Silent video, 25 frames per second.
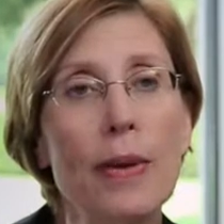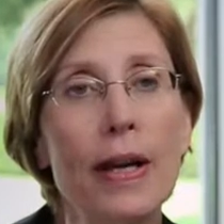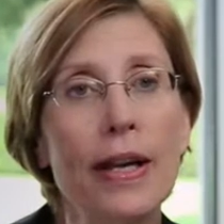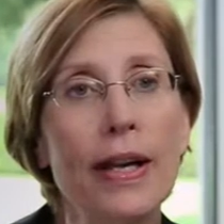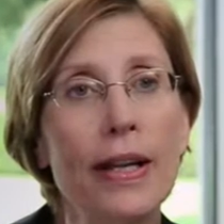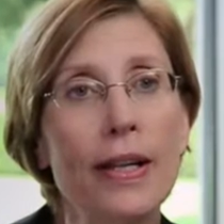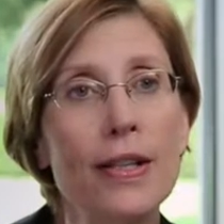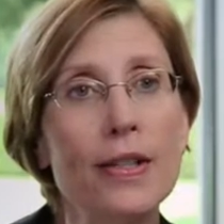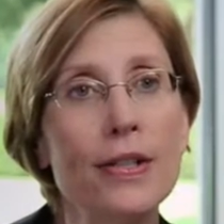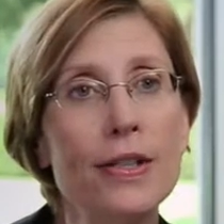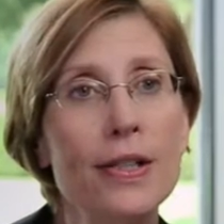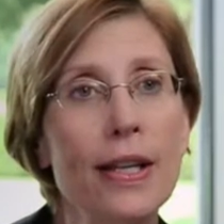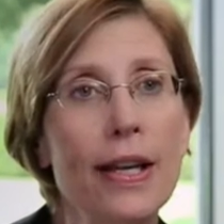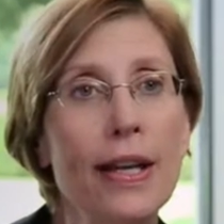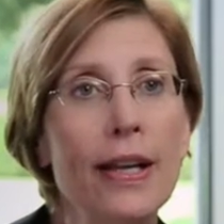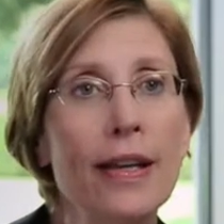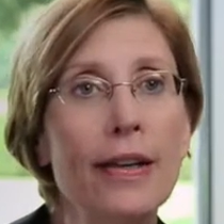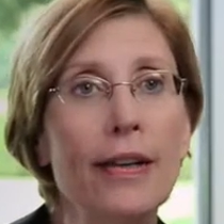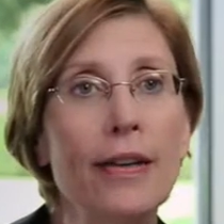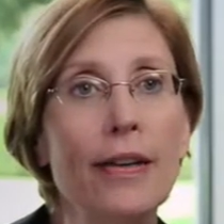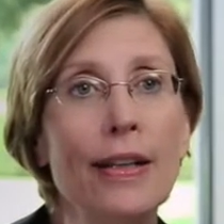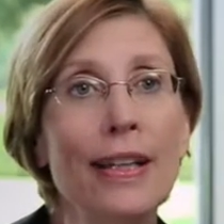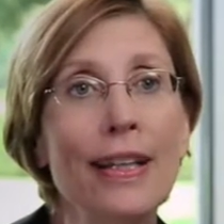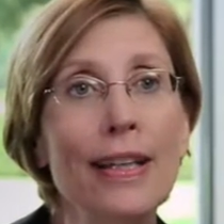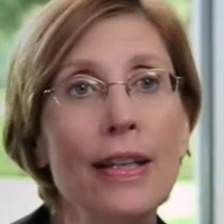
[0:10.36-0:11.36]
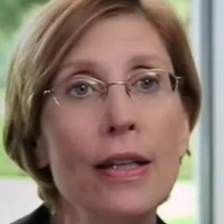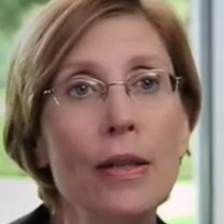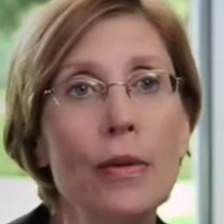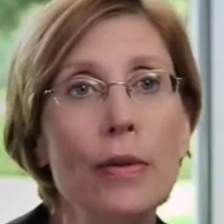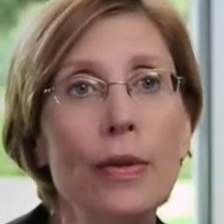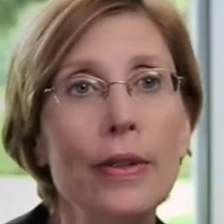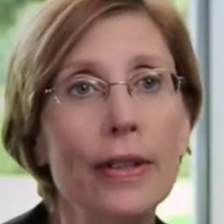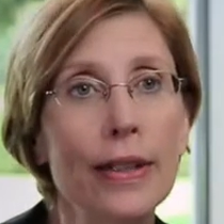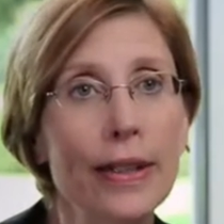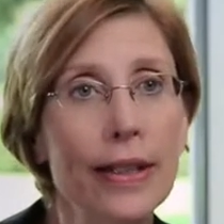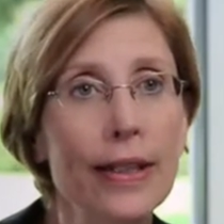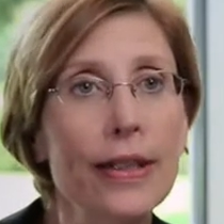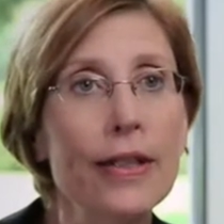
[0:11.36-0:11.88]
by age ten are
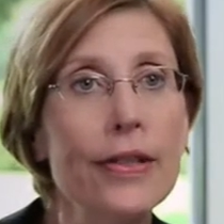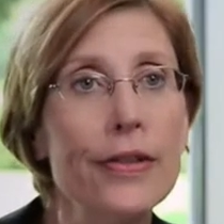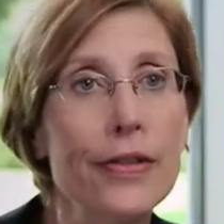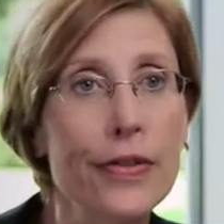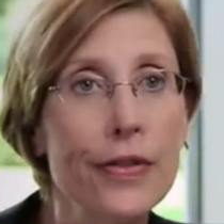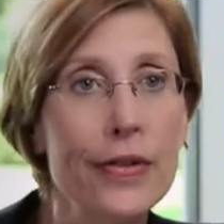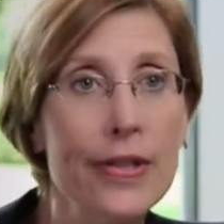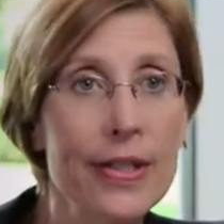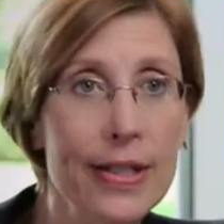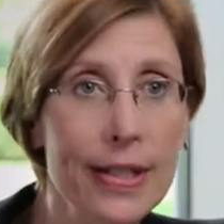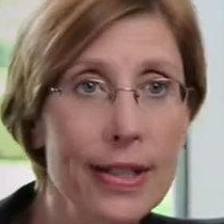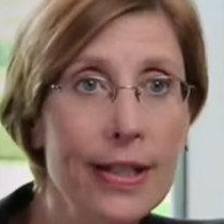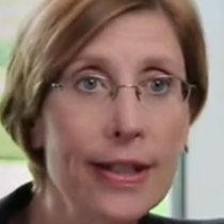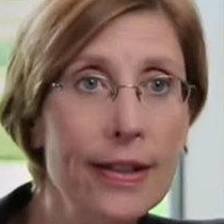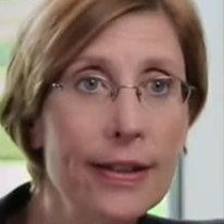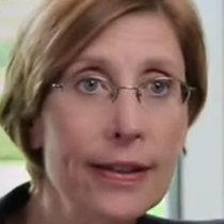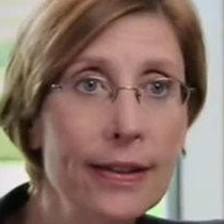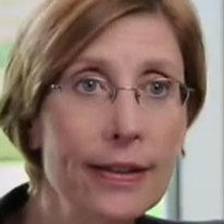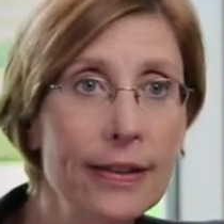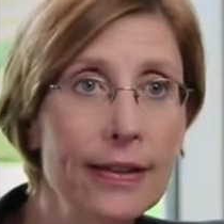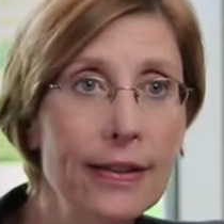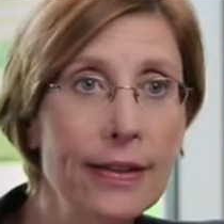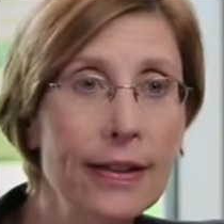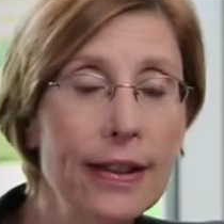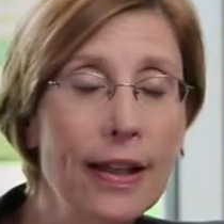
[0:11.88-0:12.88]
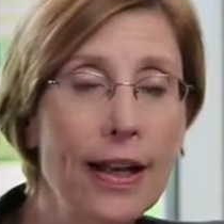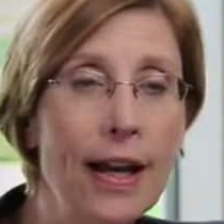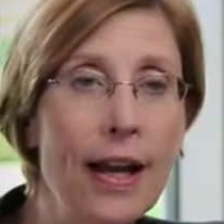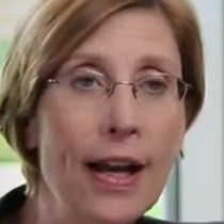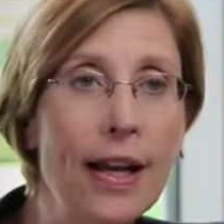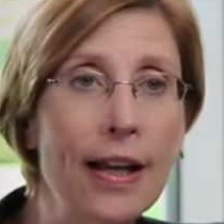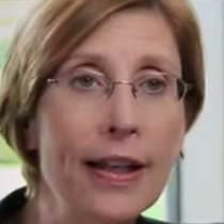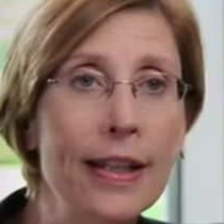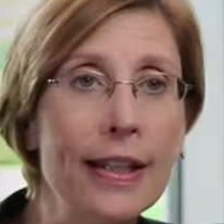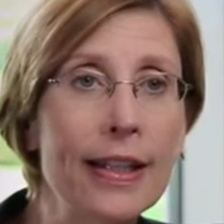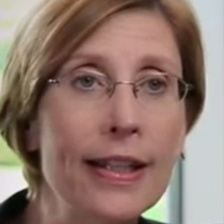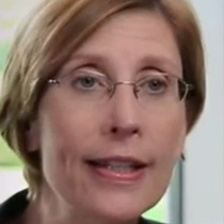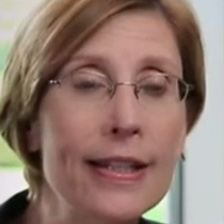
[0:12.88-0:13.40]
equally interested
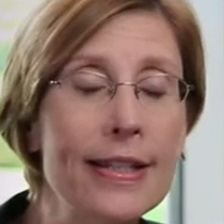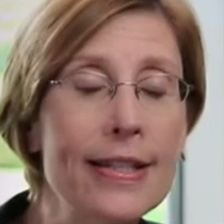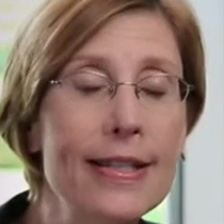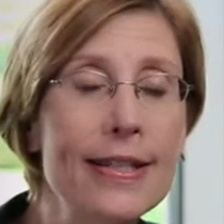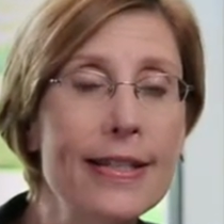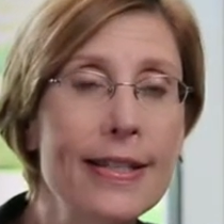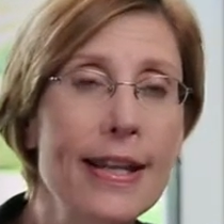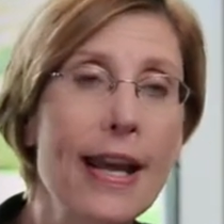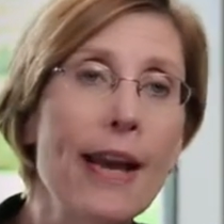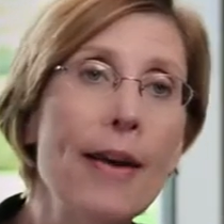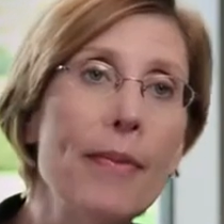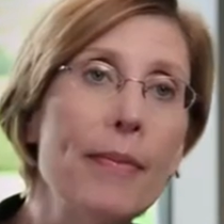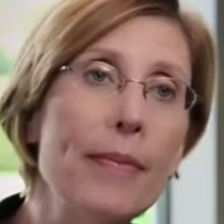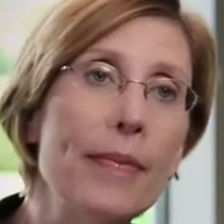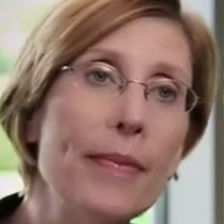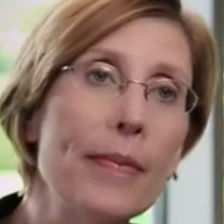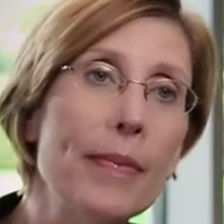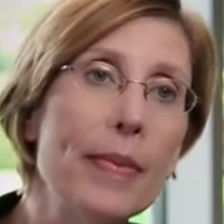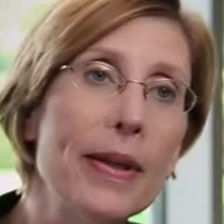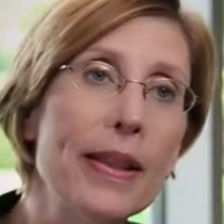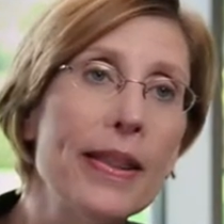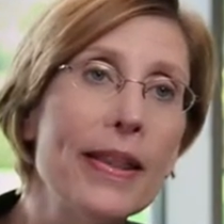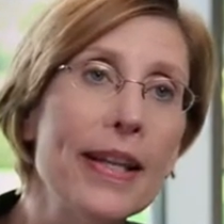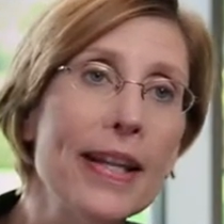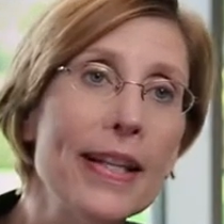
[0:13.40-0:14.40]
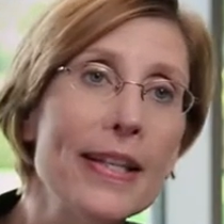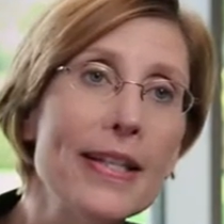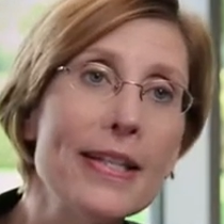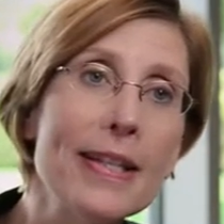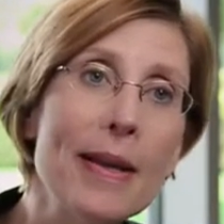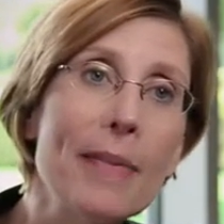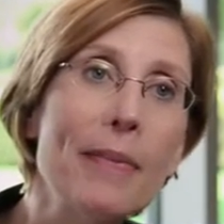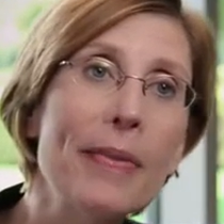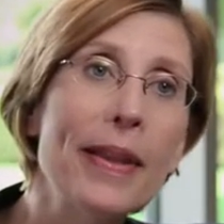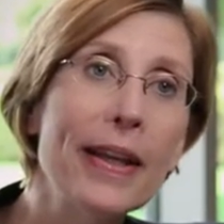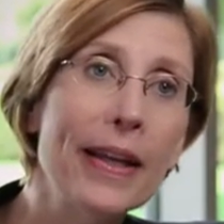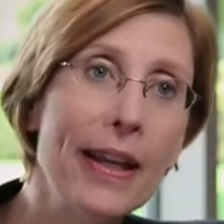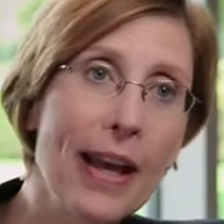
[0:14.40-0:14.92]
uh, in STEM, but then
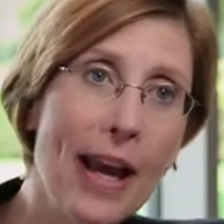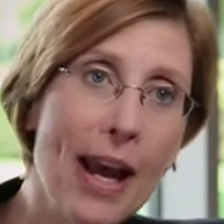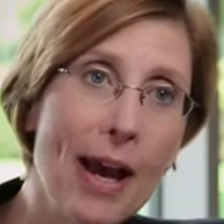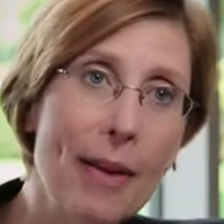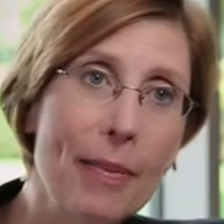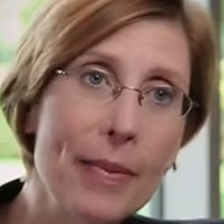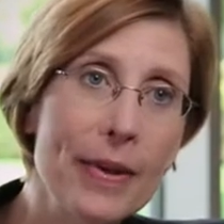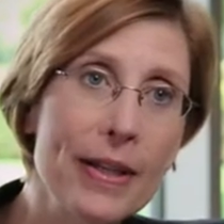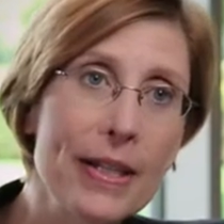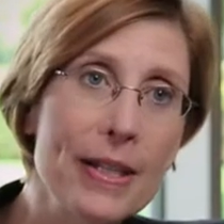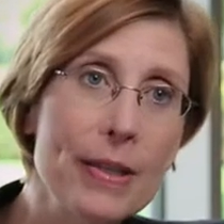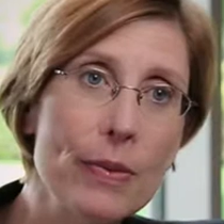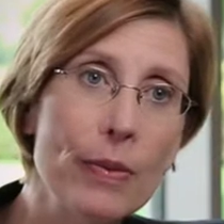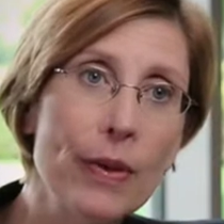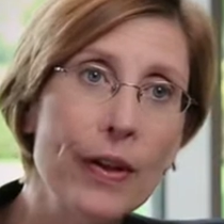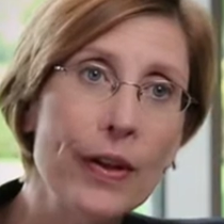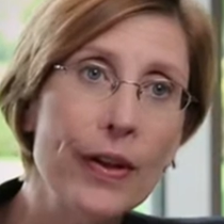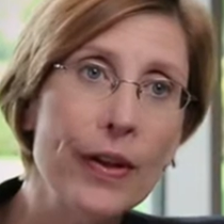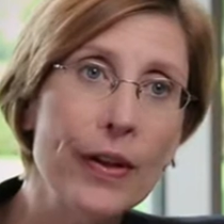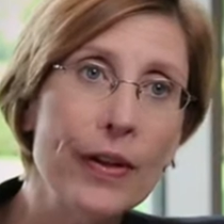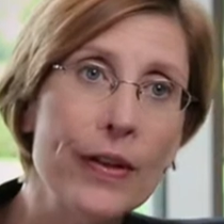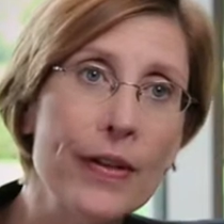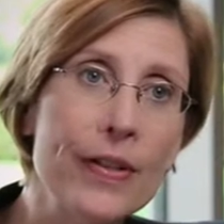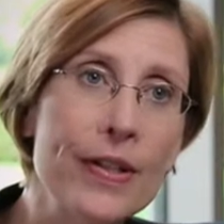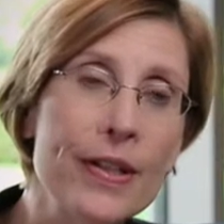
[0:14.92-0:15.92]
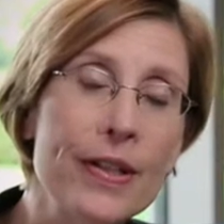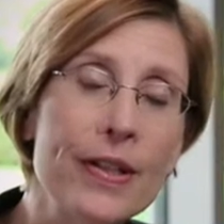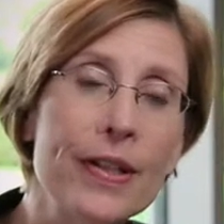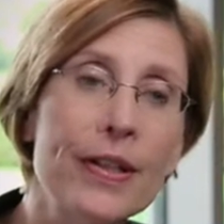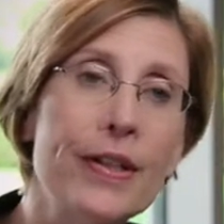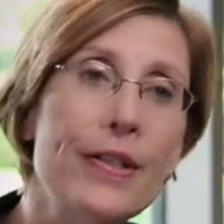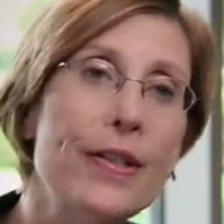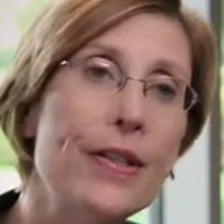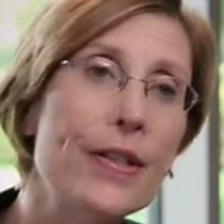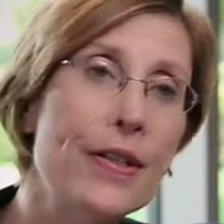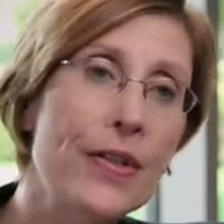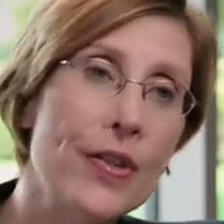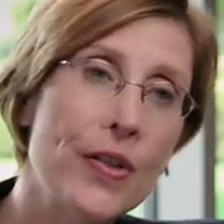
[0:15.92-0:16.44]
something happens where girls
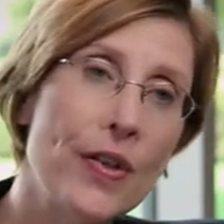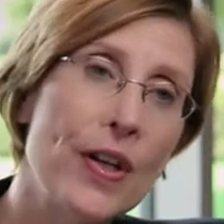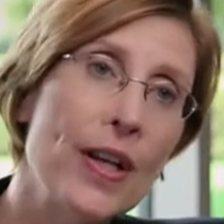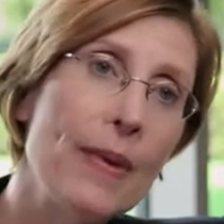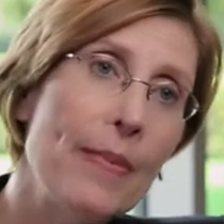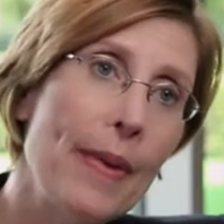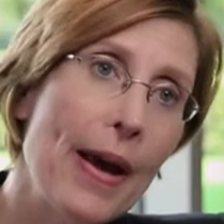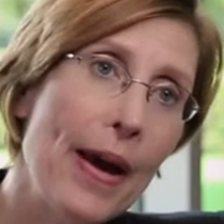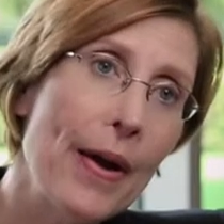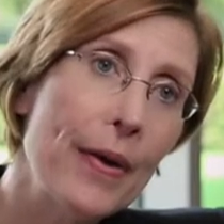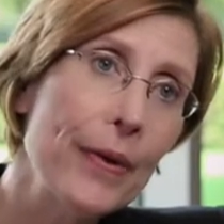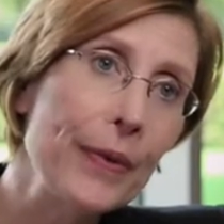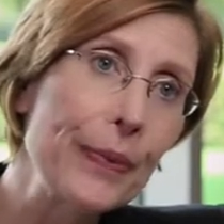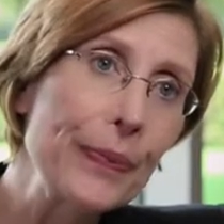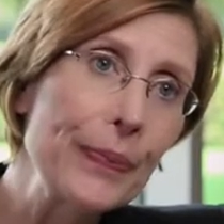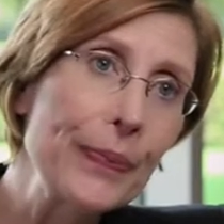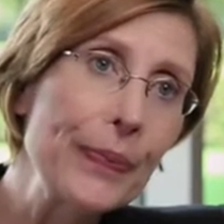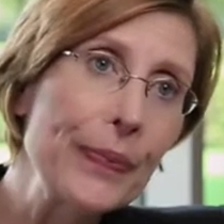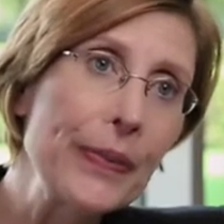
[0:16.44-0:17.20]
start to stream out